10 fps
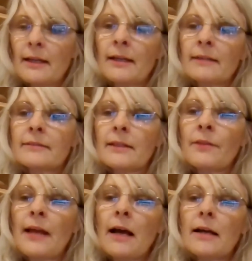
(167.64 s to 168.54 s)
so
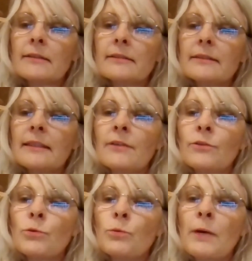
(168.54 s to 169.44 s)
that
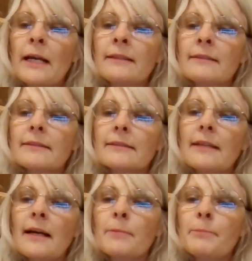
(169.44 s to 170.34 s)
has
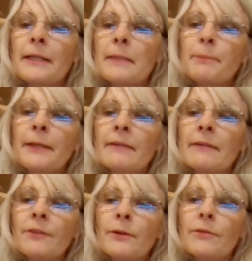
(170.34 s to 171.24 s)
always been a big
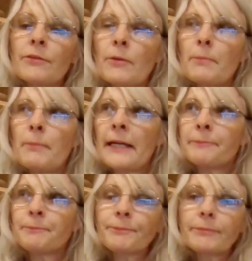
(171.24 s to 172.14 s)
influence on me.
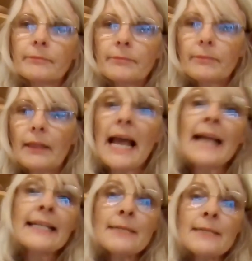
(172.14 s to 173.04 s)

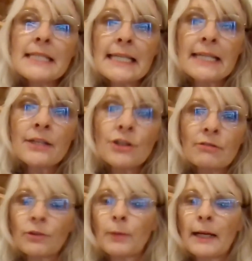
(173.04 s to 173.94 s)
And he was a
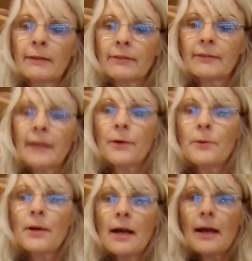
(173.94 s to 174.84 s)
teacher as well.
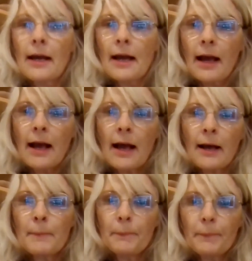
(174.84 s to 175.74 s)
So
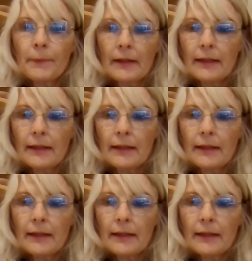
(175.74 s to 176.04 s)
but